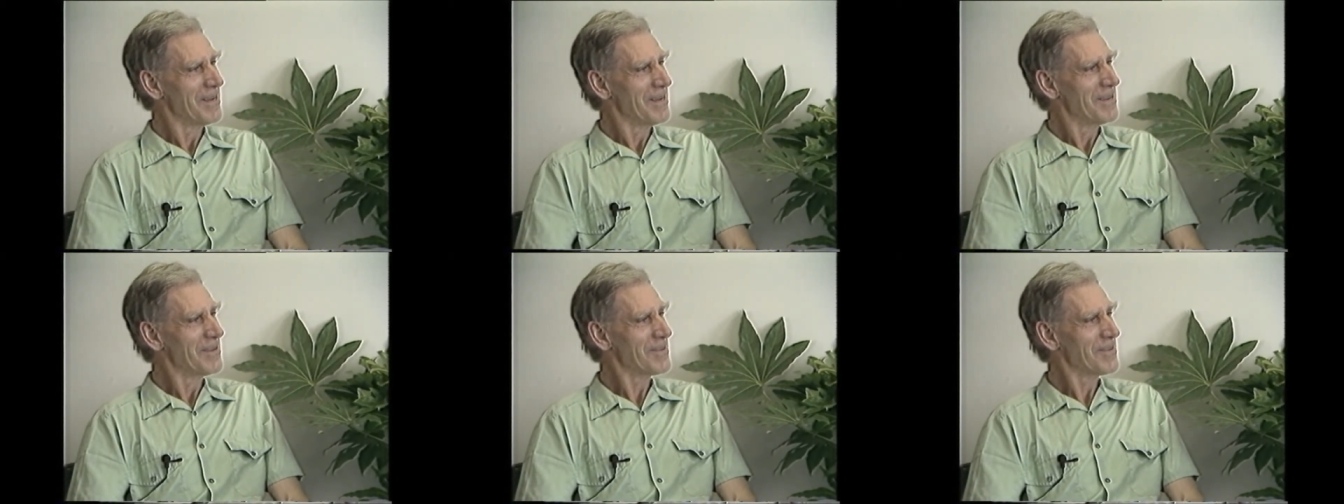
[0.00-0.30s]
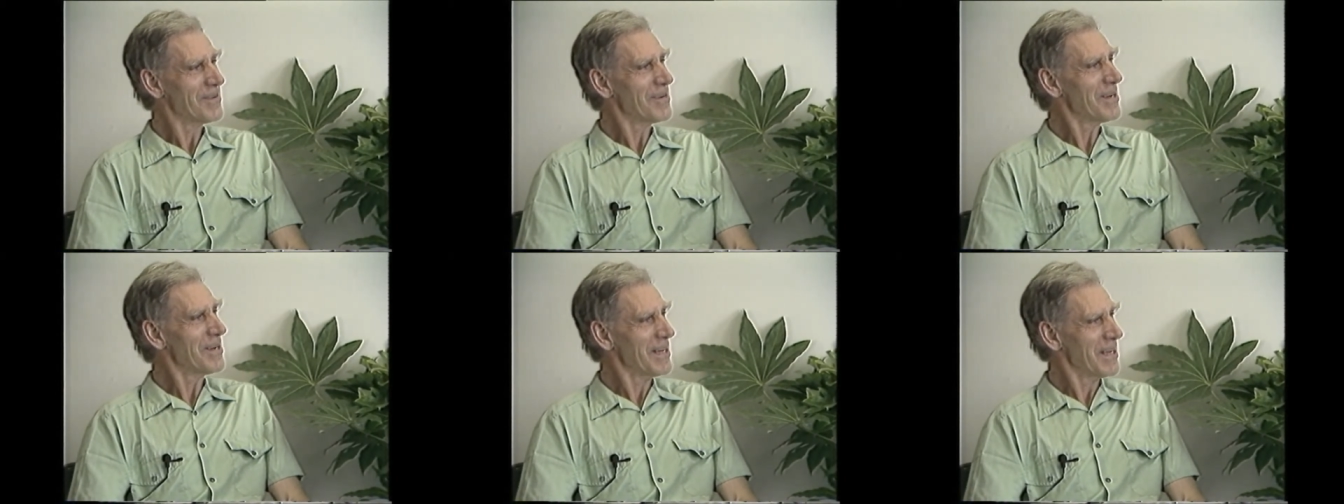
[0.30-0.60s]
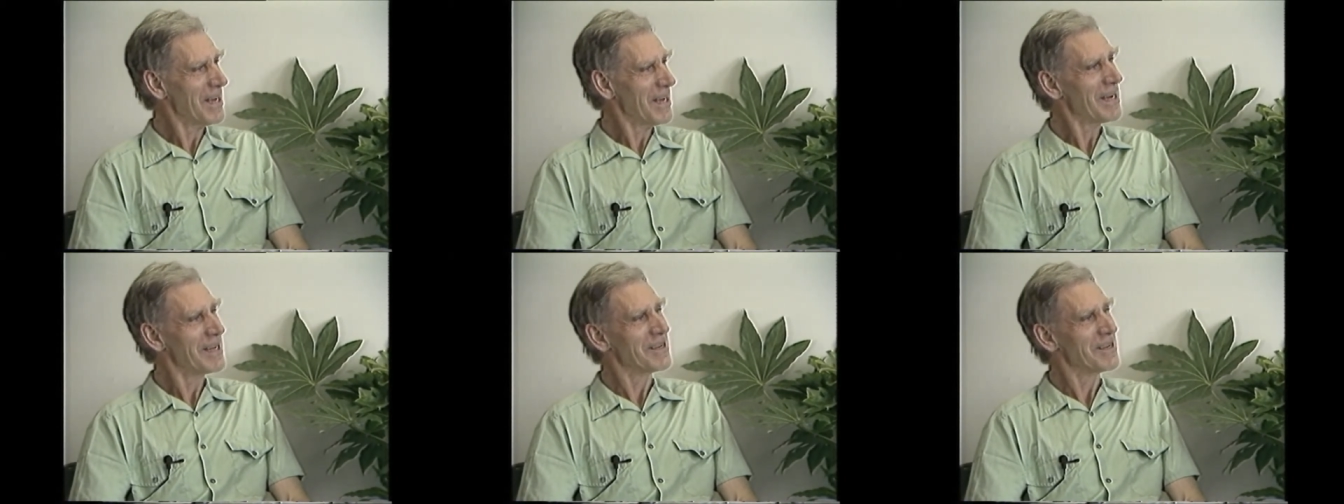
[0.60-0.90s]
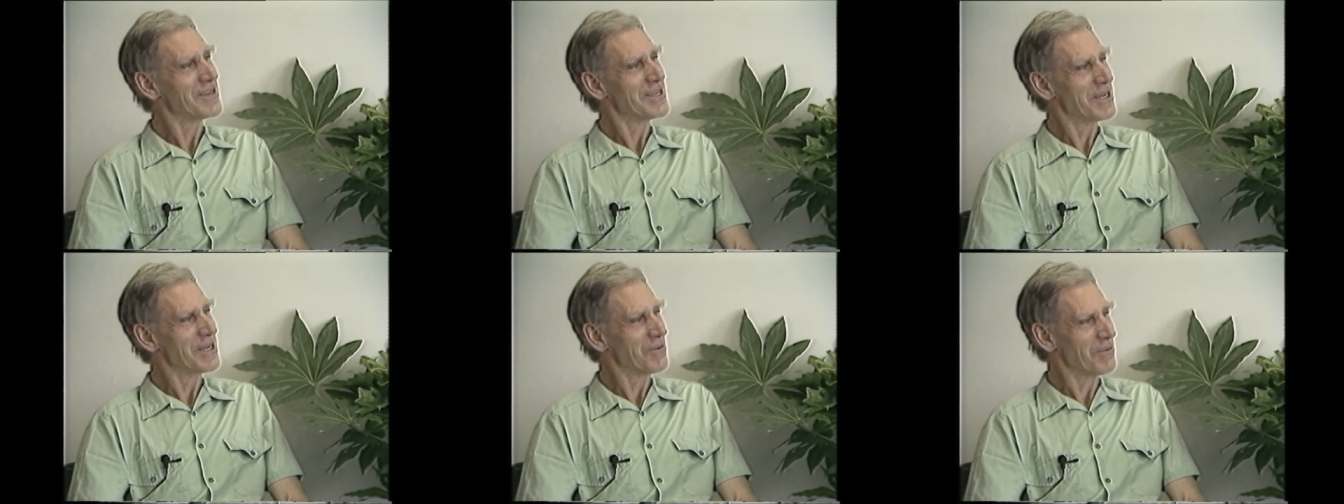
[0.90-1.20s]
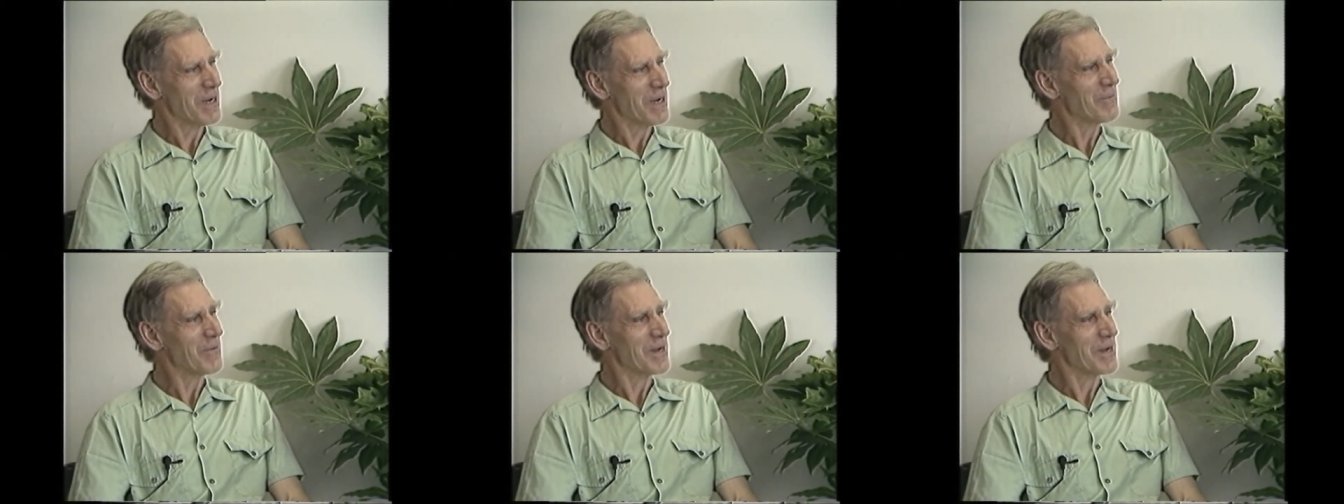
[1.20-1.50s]
certainly had a
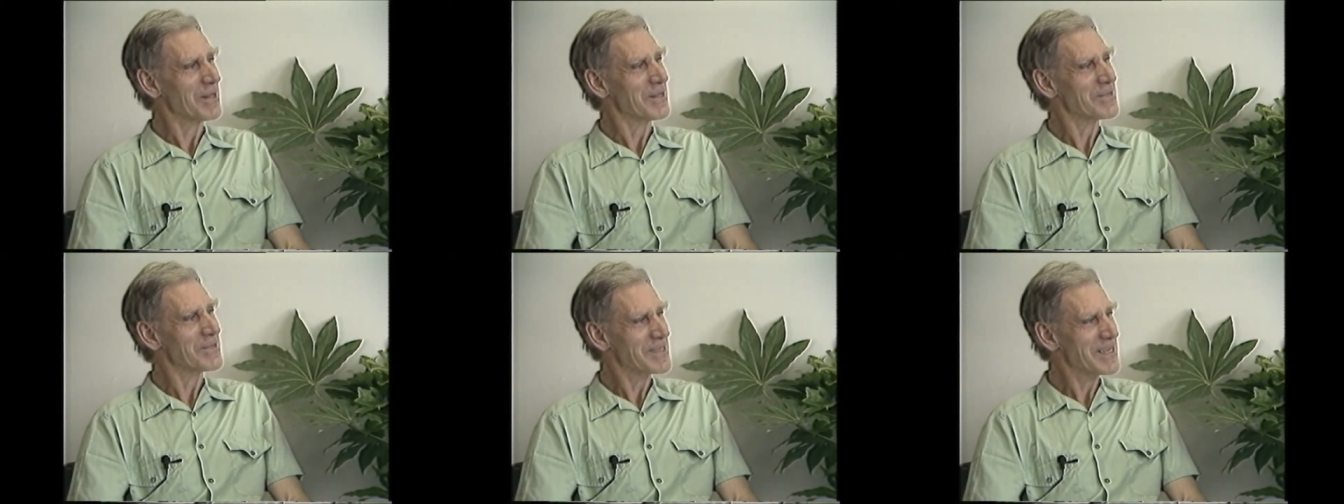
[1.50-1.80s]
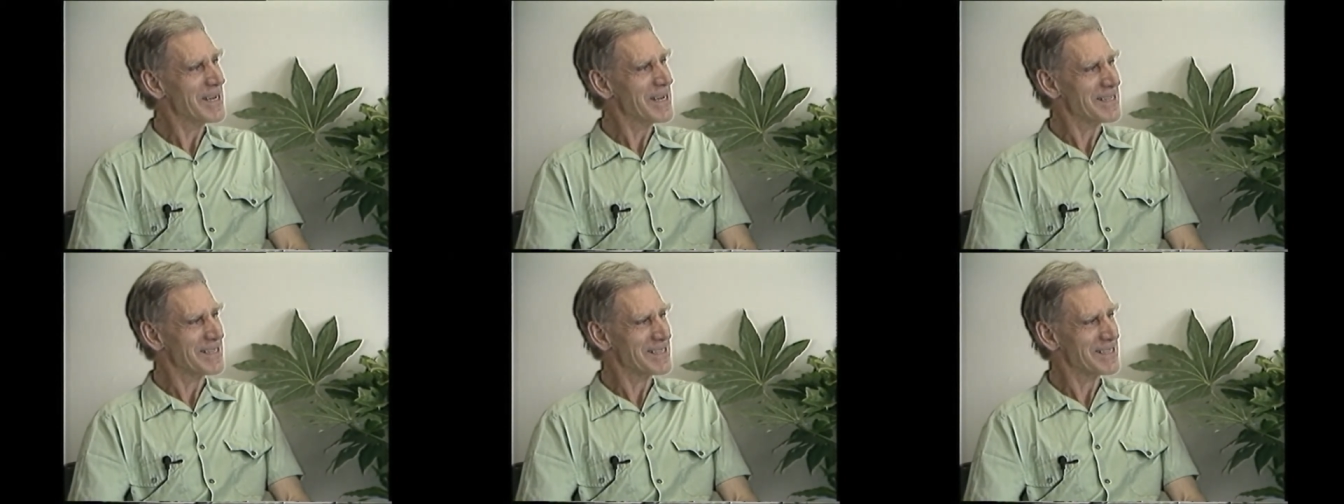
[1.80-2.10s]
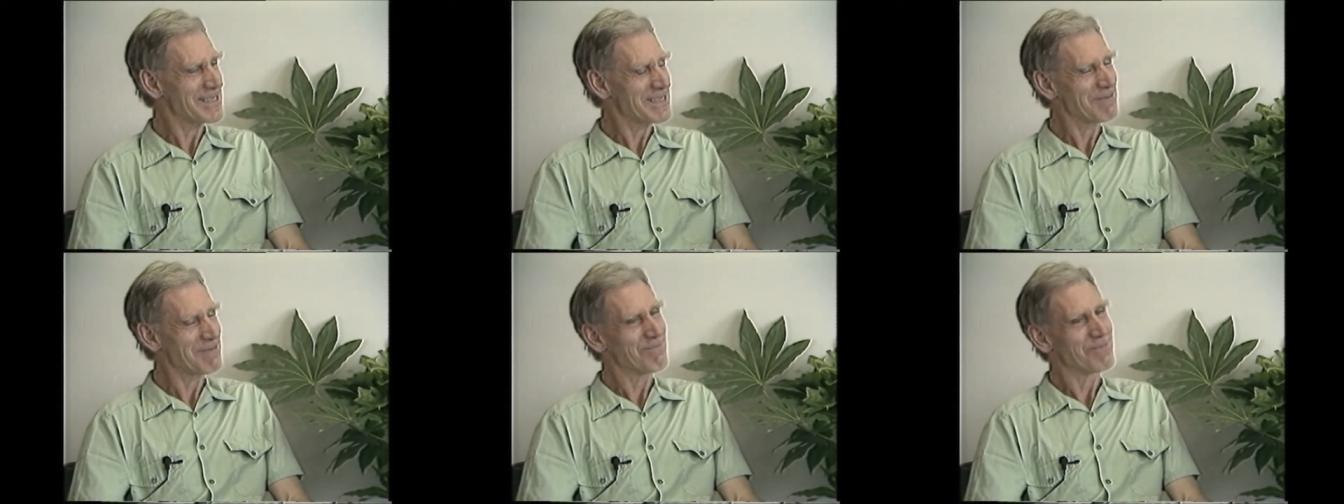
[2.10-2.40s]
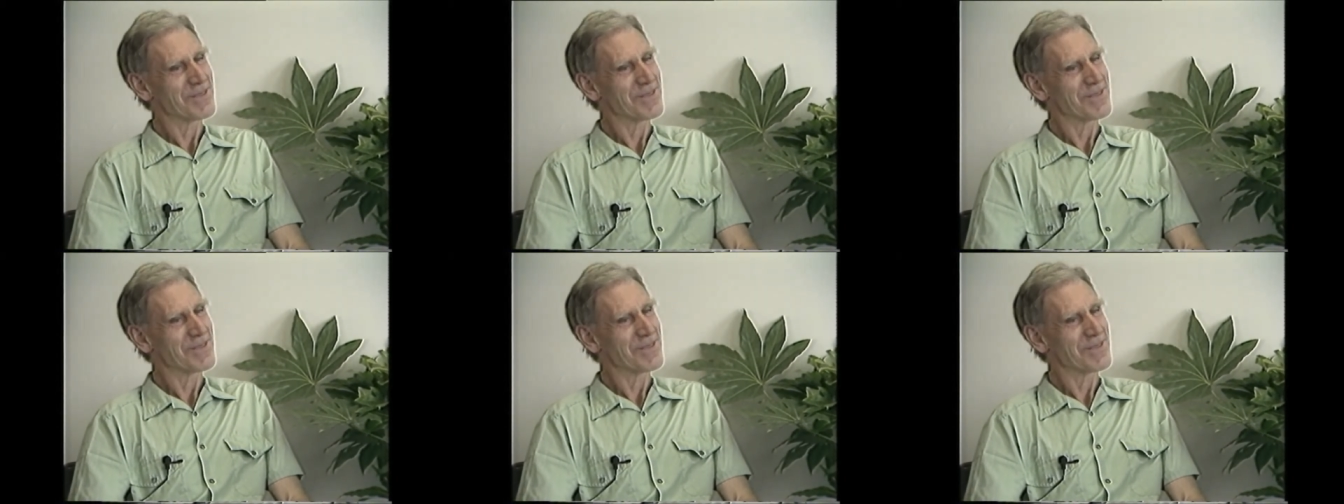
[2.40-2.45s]
geographical sense.